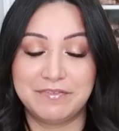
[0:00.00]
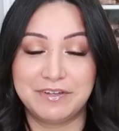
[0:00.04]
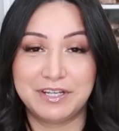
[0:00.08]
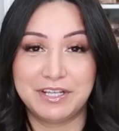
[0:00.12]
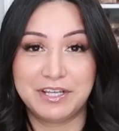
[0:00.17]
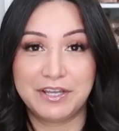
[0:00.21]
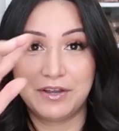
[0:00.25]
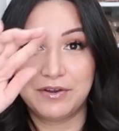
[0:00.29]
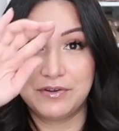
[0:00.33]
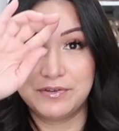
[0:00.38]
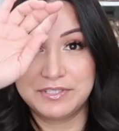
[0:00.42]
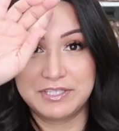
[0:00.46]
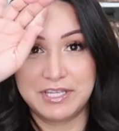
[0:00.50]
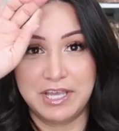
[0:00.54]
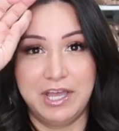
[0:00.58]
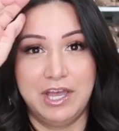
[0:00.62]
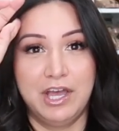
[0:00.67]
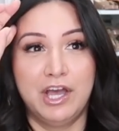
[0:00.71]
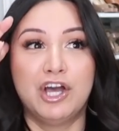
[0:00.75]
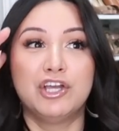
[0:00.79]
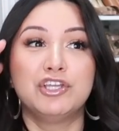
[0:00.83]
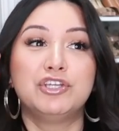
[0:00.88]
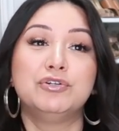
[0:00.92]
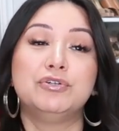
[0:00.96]
videos,
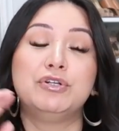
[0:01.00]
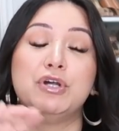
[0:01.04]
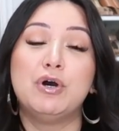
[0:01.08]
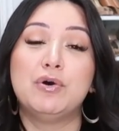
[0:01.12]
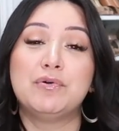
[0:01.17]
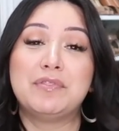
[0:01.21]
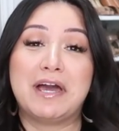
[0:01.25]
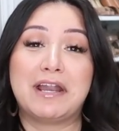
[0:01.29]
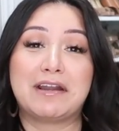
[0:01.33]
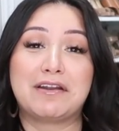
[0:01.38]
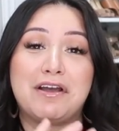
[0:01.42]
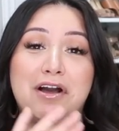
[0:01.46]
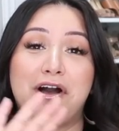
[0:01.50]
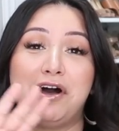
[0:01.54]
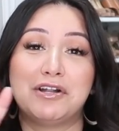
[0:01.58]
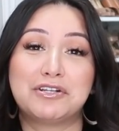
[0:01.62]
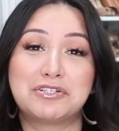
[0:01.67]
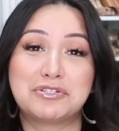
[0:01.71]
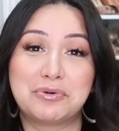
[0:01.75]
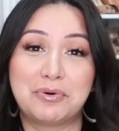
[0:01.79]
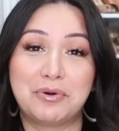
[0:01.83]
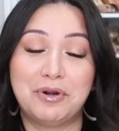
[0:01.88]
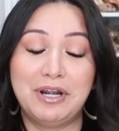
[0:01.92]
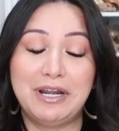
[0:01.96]
you know that
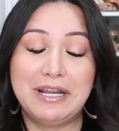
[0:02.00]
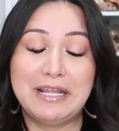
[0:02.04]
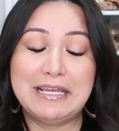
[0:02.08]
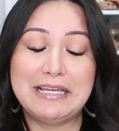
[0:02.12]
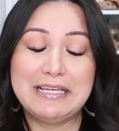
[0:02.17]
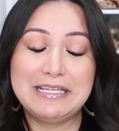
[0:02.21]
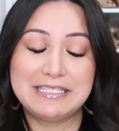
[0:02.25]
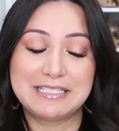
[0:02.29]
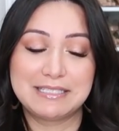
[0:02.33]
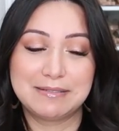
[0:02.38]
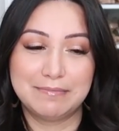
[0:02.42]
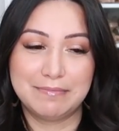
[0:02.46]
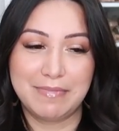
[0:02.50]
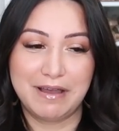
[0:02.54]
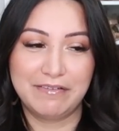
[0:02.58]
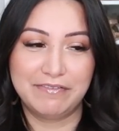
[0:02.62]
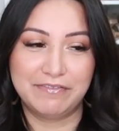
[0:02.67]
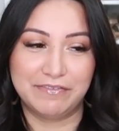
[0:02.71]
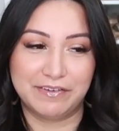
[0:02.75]
contouring is my